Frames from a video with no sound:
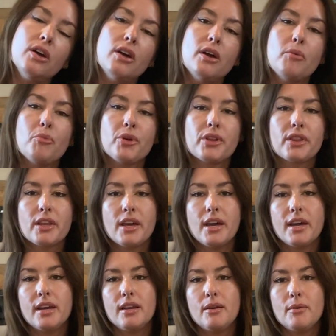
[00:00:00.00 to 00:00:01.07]
And bring the
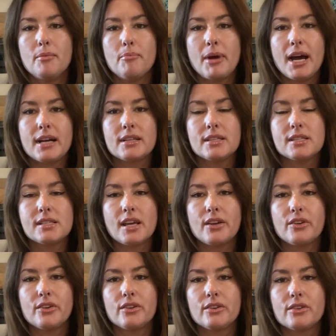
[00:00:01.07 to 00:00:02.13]
head back to
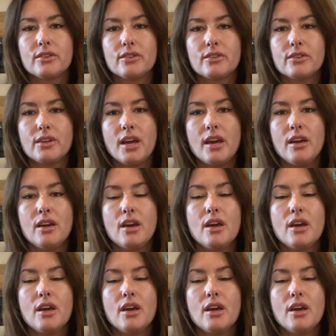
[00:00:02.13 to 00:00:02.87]
center, okay?